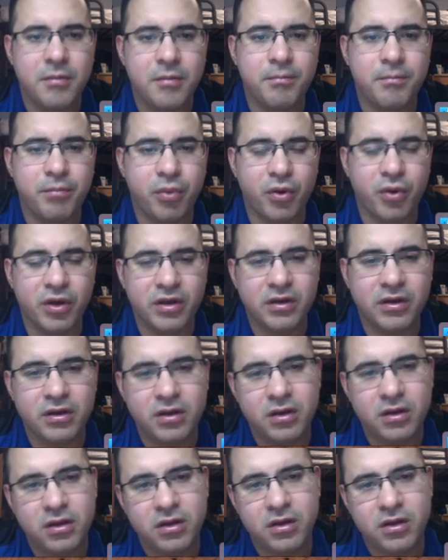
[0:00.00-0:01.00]

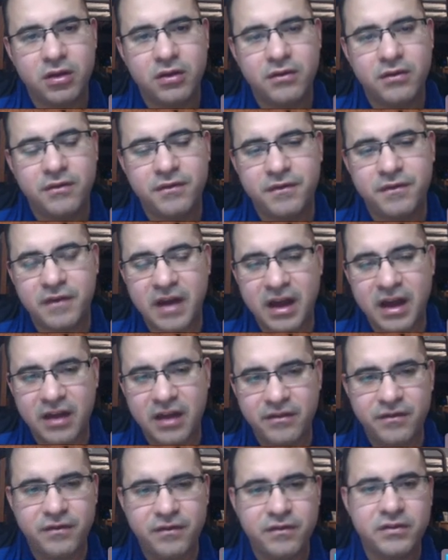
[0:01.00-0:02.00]

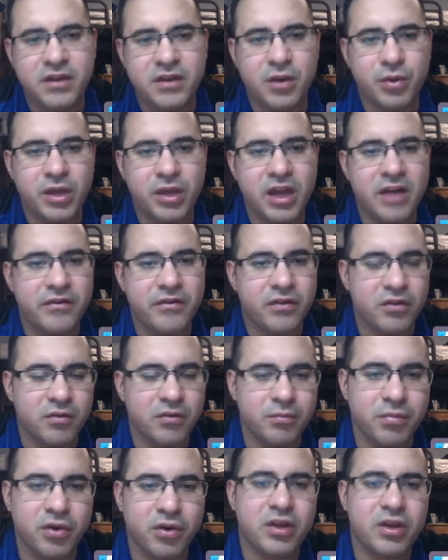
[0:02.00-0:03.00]
0.5 that we got from the
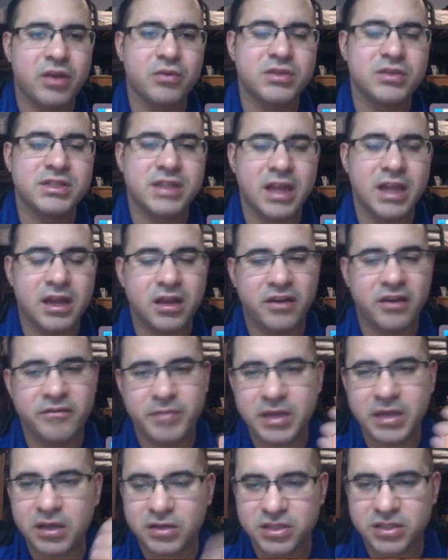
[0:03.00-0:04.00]
book. It was negative
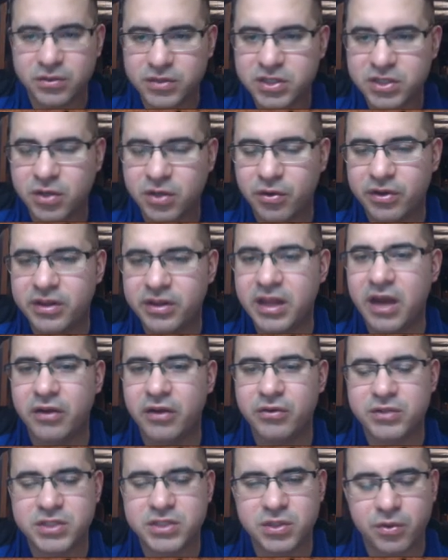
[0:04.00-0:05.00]
because it was going down. It
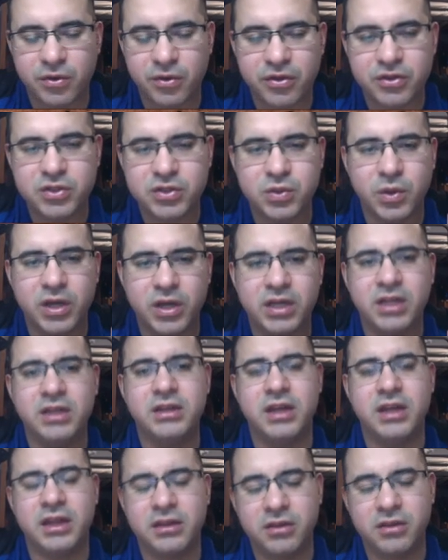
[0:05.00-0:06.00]
was north 20,
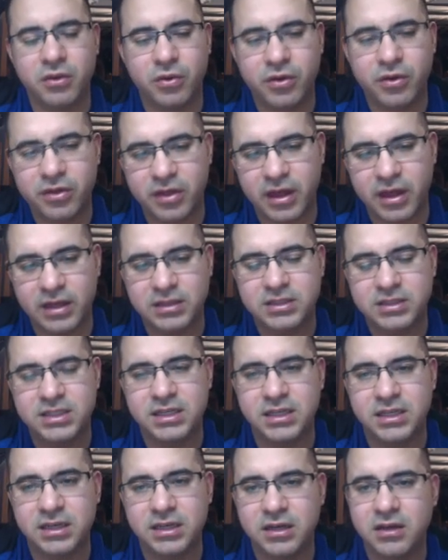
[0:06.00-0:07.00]
then north
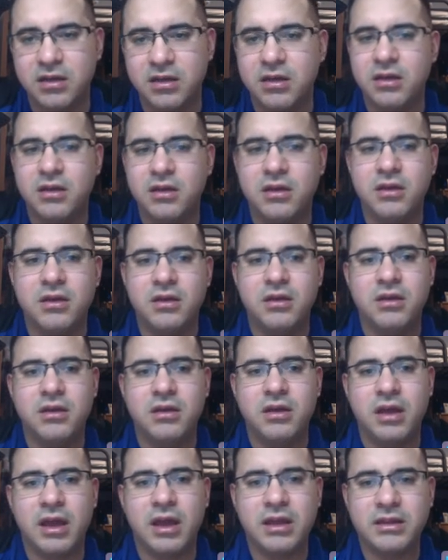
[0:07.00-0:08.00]
19.
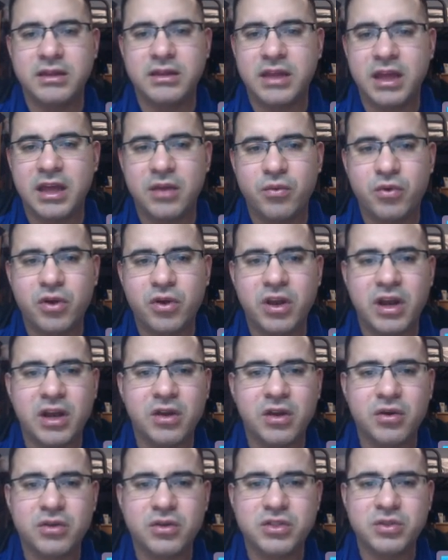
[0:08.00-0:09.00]
And then we're going to
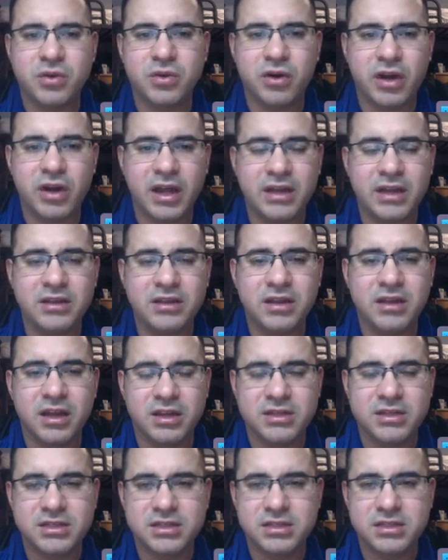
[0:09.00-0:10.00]
go to our
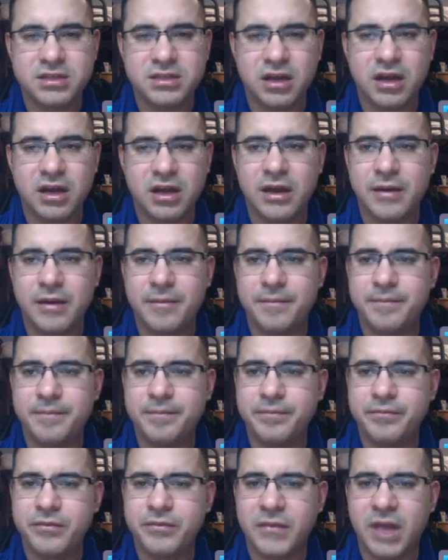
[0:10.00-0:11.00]
index,
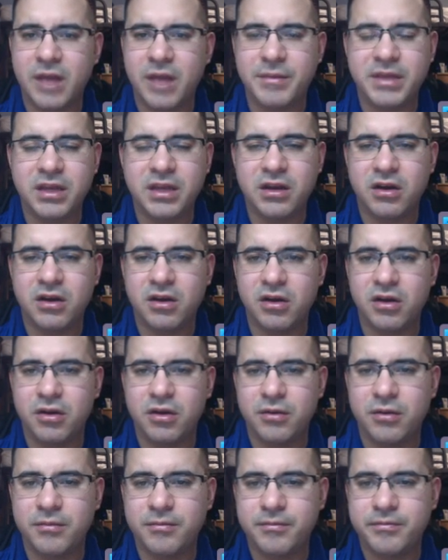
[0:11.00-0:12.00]

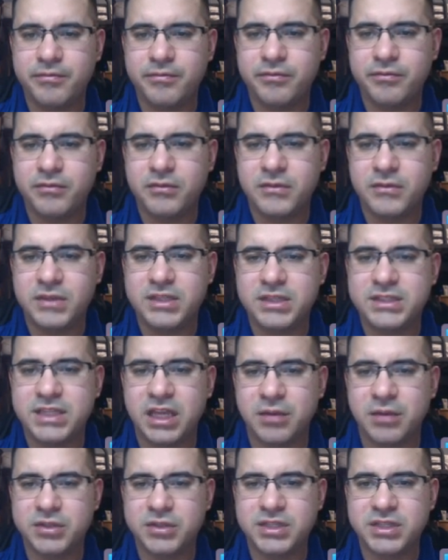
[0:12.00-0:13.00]
our
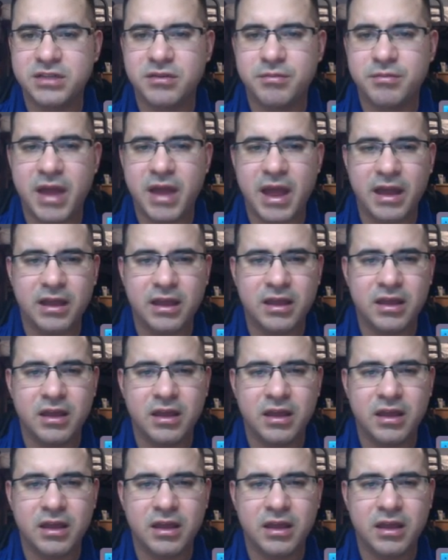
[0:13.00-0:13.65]
tables in the back.